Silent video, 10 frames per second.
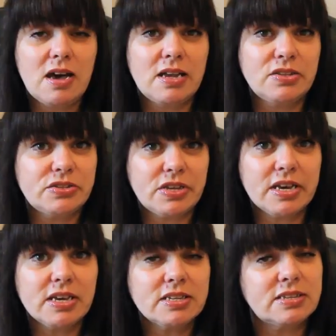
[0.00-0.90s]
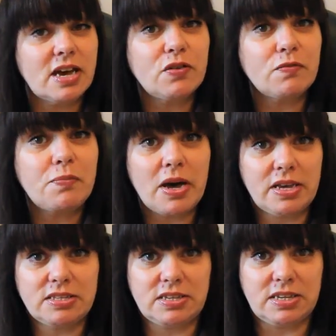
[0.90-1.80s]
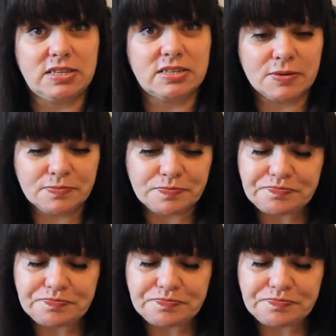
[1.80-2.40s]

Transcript: and psychic sign of Pisces.